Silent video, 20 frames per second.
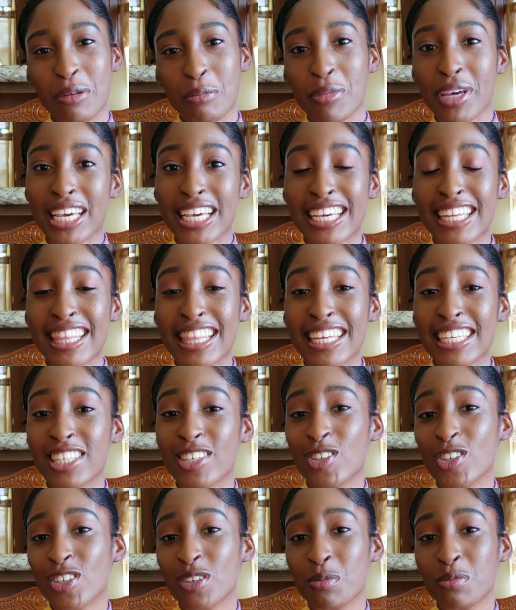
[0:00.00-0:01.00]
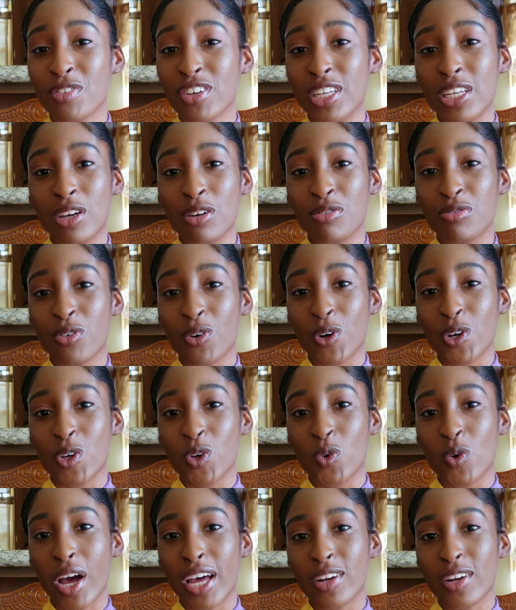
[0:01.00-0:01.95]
making this YouTube video for you, and